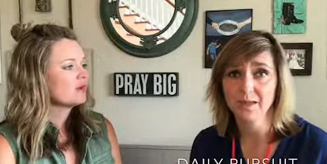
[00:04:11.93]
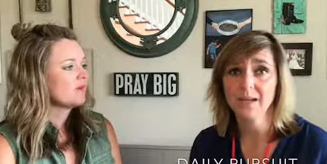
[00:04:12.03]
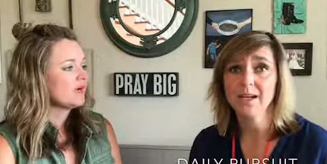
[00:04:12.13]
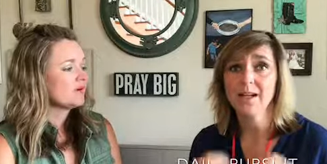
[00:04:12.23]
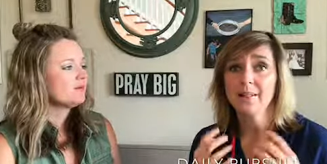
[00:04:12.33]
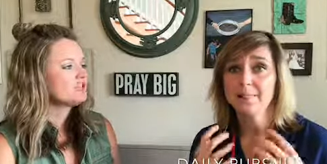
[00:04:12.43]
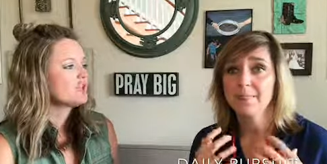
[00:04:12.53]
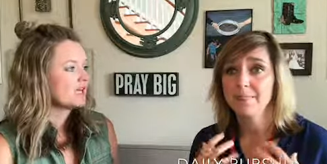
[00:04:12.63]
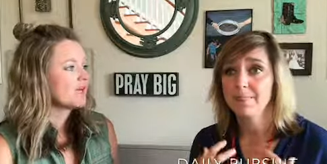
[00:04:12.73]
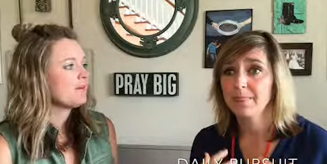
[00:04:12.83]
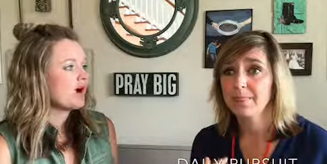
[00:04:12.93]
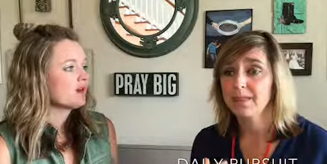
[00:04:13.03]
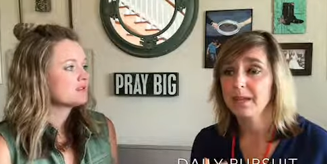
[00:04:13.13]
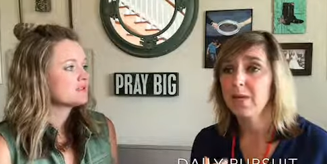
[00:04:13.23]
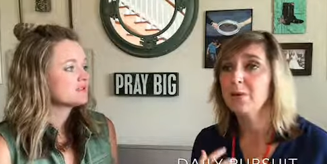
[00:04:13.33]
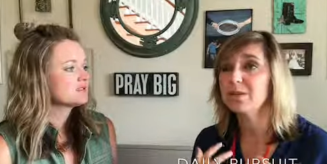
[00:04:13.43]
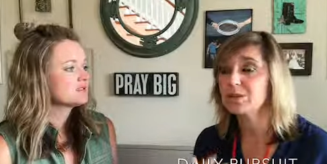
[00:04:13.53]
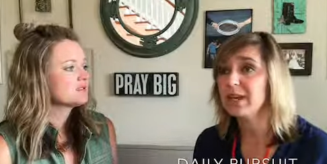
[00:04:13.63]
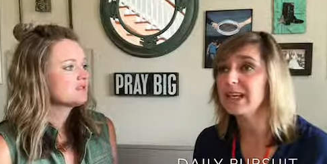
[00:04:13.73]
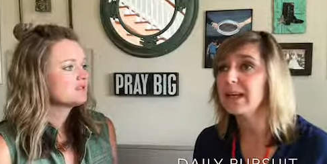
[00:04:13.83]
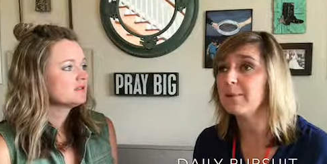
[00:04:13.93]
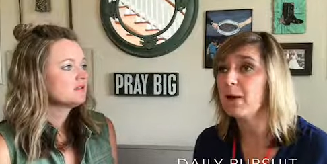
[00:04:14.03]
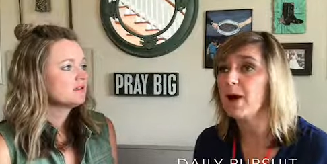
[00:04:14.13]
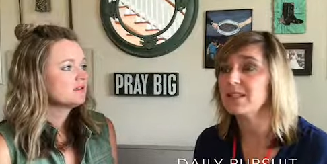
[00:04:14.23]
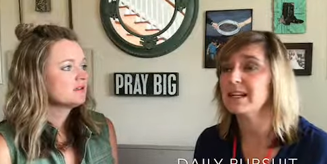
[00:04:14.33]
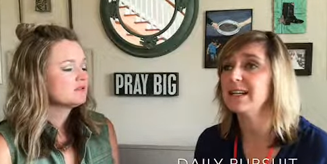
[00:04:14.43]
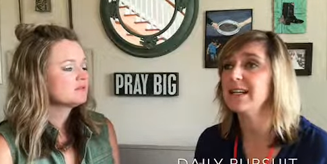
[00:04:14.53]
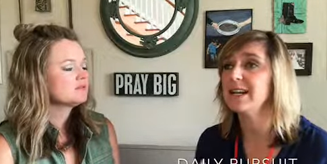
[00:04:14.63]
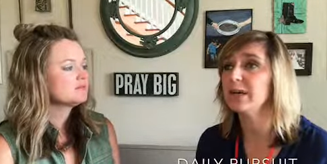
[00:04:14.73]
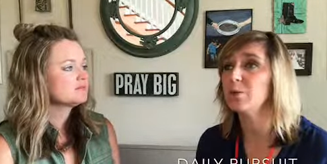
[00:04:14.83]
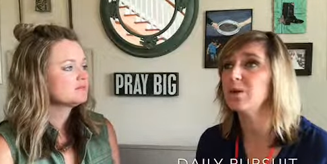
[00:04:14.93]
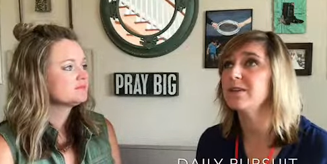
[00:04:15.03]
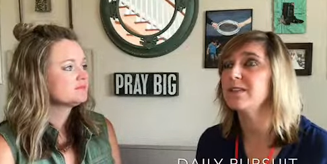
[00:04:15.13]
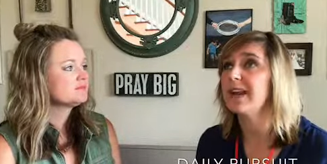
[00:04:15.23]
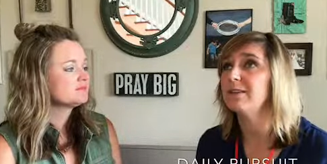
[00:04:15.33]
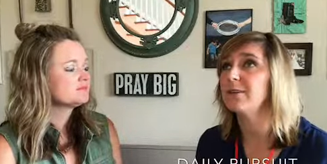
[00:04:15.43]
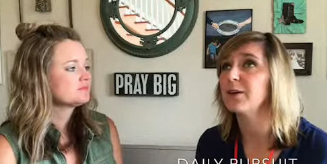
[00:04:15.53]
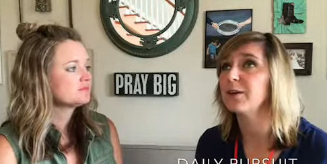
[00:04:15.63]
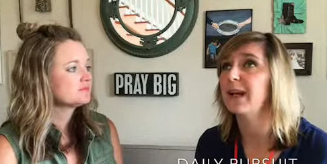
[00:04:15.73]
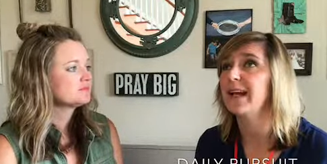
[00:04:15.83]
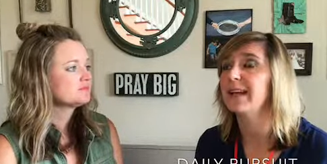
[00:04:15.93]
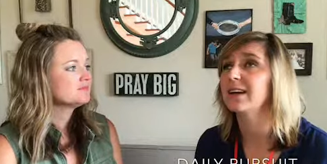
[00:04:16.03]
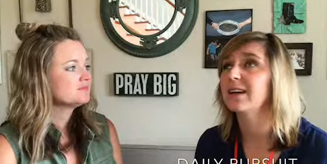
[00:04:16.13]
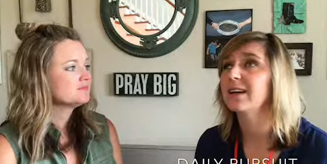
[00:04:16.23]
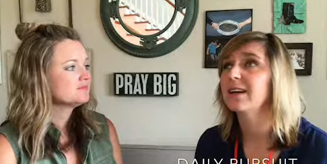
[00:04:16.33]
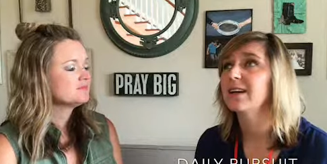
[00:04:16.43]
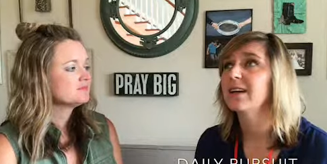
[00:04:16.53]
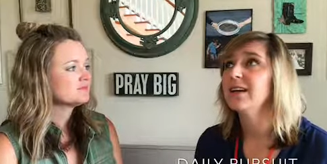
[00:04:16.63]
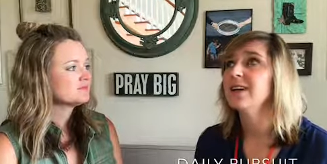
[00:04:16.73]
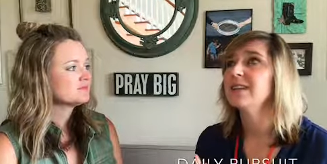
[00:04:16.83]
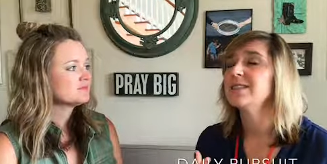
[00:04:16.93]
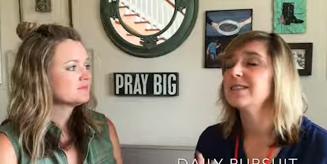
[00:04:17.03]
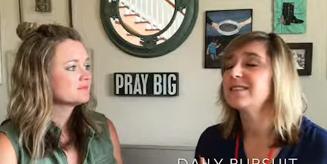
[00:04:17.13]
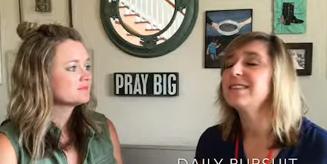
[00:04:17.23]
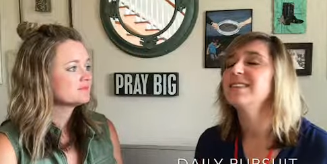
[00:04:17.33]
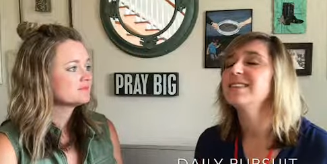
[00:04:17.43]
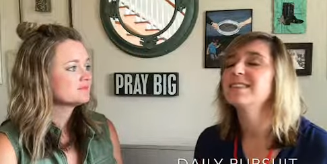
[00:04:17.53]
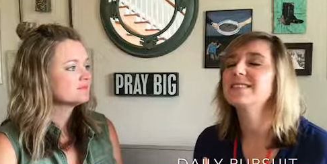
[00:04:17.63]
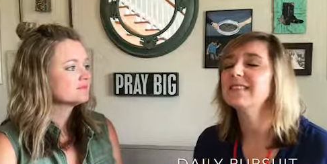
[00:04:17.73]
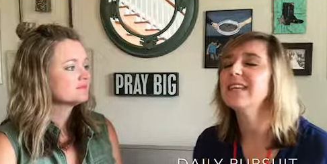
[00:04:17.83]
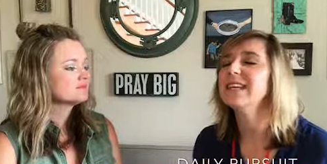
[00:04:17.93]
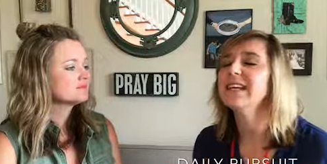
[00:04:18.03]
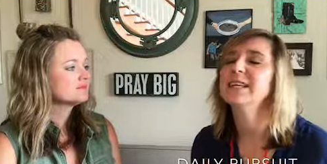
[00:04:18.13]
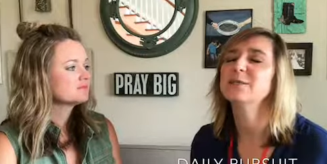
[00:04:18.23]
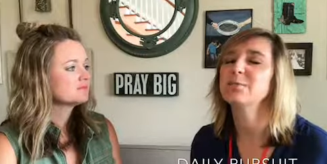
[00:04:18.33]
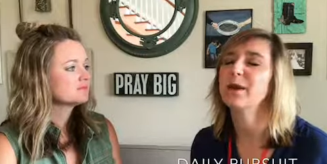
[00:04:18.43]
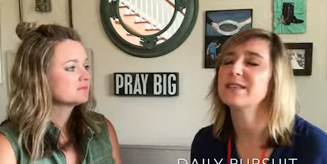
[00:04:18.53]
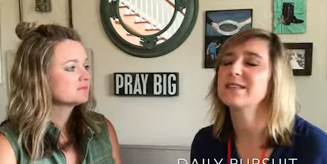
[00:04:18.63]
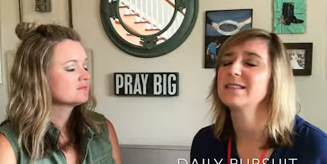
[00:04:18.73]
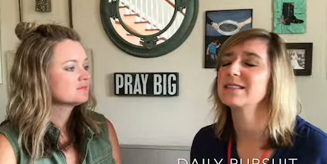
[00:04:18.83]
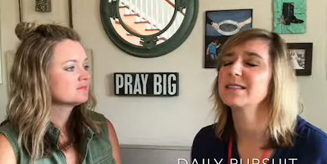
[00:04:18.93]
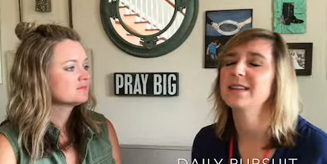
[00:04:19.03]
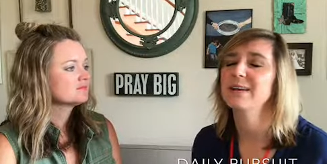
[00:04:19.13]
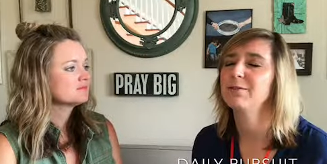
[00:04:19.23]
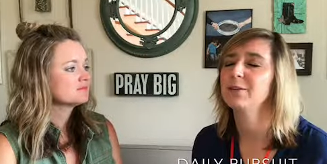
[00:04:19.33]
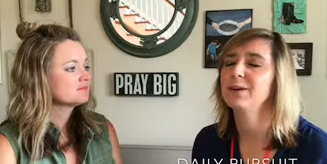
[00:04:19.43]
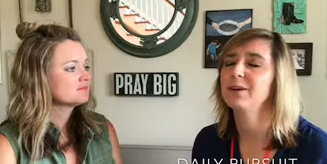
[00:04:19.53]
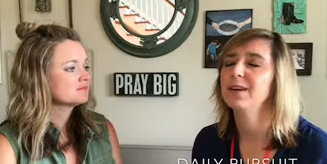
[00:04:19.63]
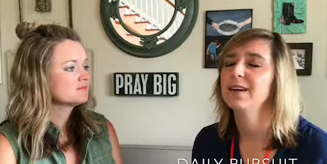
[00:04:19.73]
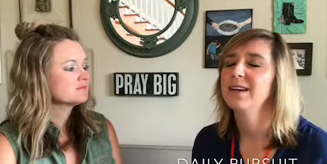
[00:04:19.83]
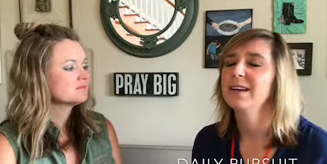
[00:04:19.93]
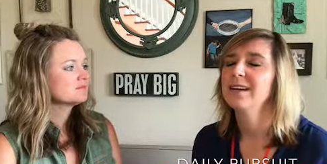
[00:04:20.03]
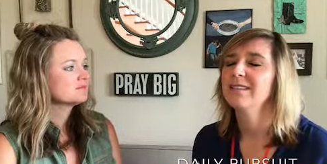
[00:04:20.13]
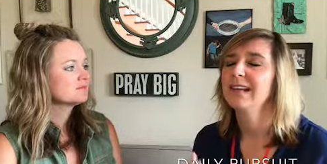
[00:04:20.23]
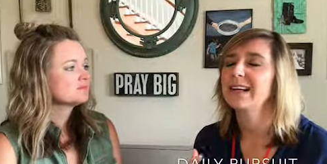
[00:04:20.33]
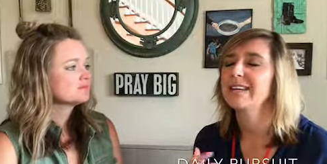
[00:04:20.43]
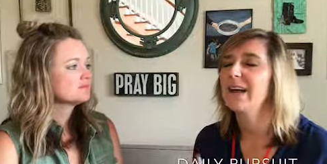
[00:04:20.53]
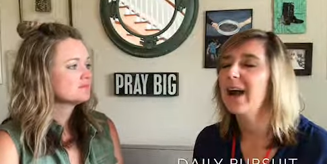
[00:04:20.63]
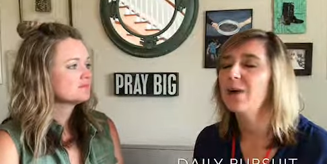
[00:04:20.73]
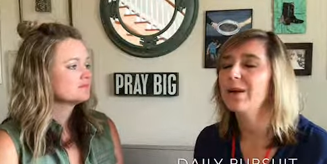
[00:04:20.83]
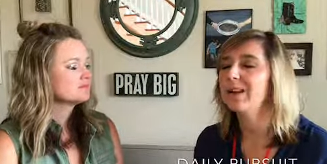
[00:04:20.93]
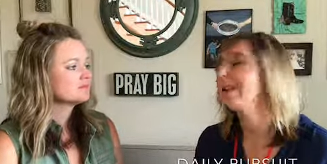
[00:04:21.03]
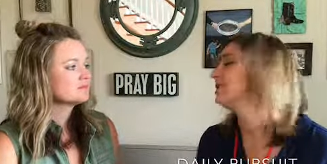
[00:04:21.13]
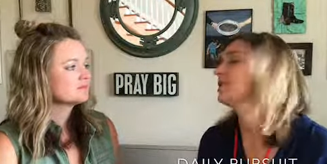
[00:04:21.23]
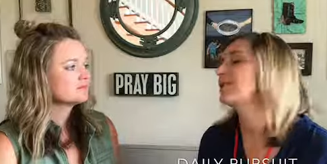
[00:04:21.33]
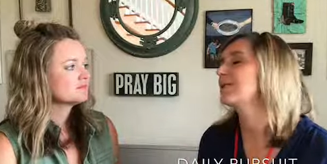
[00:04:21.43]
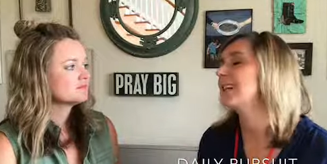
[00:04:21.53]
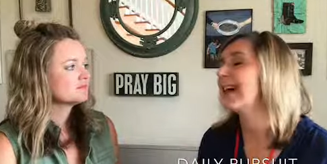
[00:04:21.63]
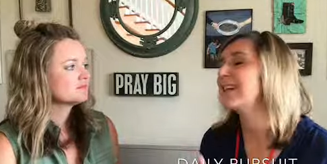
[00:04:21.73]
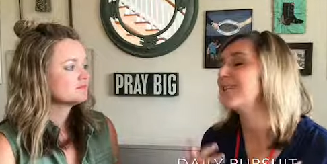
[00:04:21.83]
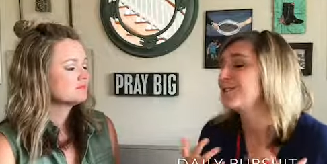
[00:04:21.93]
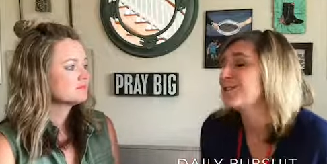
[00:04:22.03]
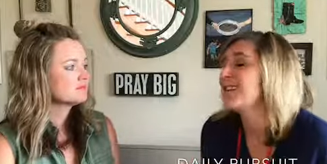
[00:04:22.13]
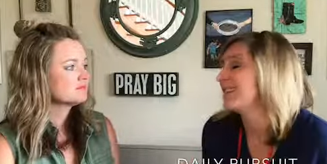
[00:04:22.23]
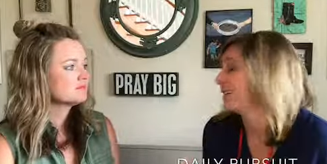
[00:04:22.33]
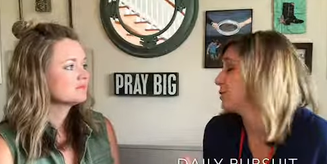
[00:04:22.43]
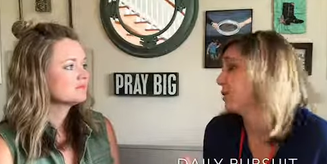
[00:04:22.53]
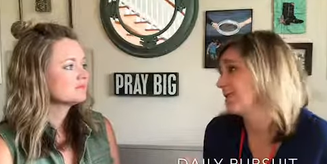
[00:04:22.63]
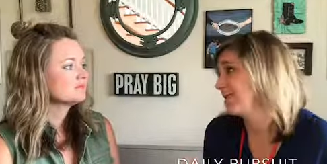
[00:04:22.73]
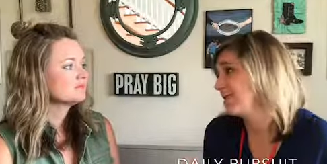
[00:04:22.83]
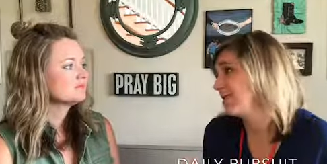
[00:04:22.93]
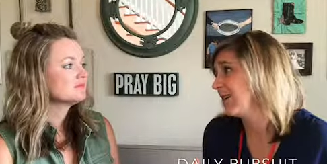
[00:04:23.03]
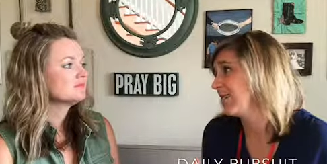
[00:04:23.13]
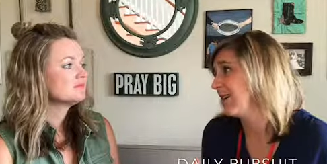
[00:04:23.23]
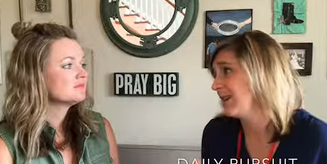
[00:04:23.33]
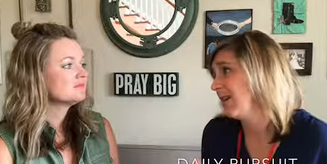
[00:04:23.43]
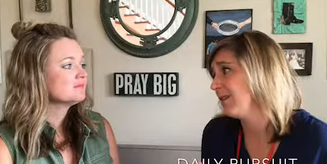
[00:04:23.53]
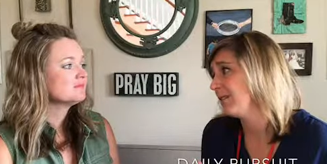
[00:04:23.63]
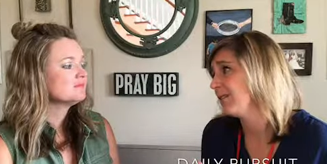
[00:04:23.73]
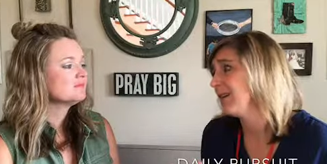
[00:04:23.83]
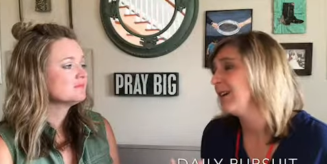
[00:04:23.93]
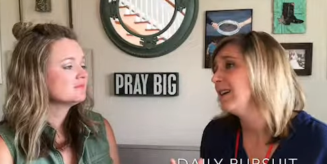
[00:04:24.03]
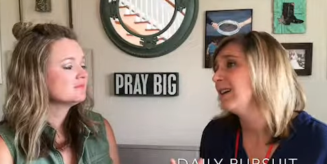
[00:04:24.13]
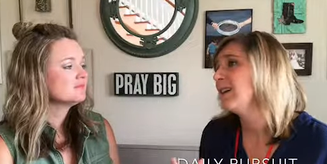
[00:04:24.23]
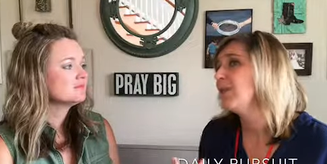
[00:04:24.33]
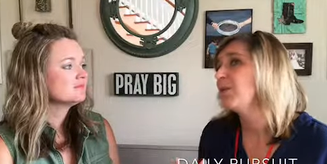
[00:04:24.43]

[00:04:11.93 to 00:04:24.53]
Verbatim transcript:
Speaker 1: Right, it was checking a box. It was checking a box and it was never like, si sitting in his presence never, like now it can just, I can just sit in his presence and it be mm-hmm. enough. Mm-hmm.